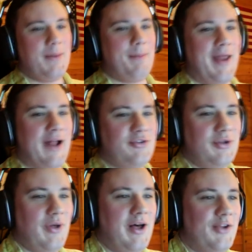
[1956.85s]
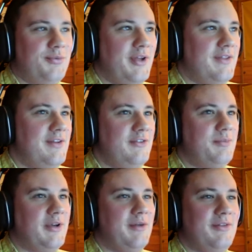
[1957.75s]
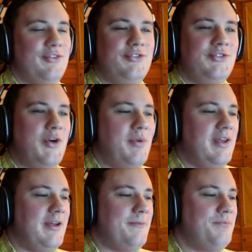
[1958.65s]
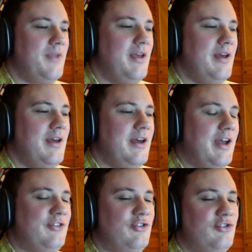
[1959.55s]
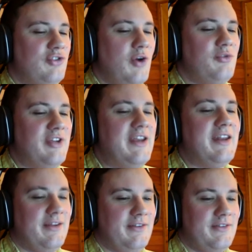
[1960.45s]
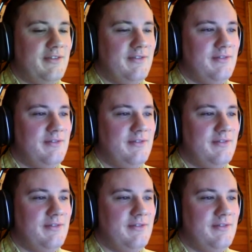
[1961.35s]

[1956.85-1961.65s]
manage a little hospital like this, but I mean, there's so many, it's just so tedious.